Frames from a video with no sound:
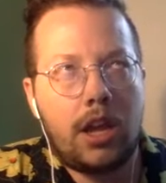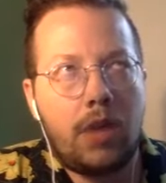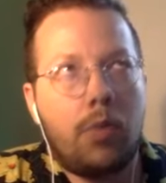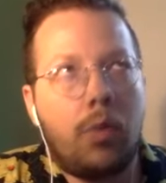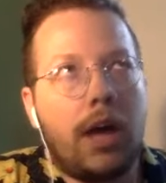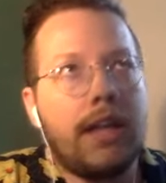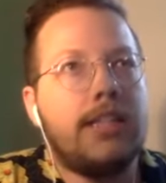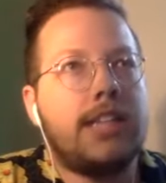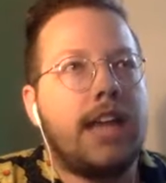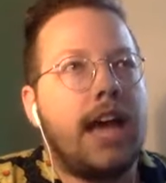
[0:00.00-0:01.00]
I
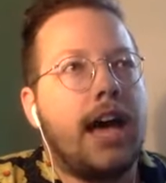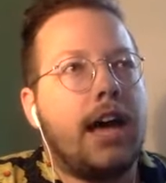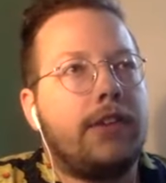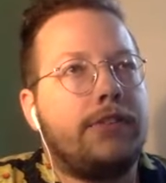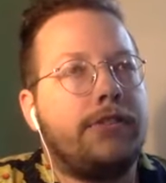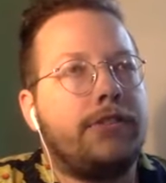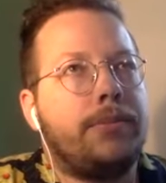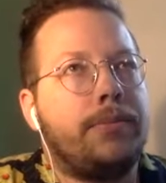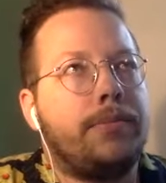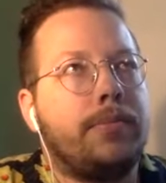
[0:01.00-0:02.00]
wanted to have
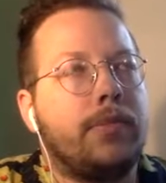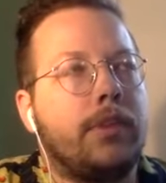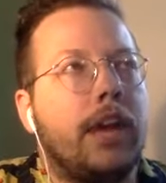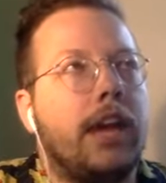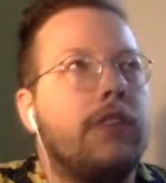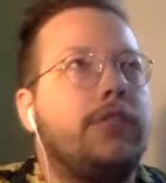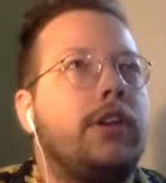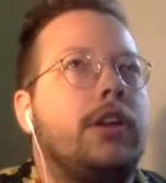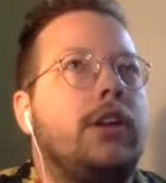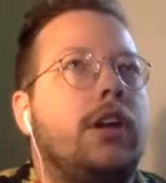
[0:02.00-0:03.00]
kind of
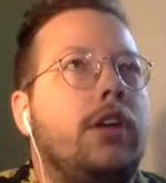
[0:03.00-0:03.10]
a,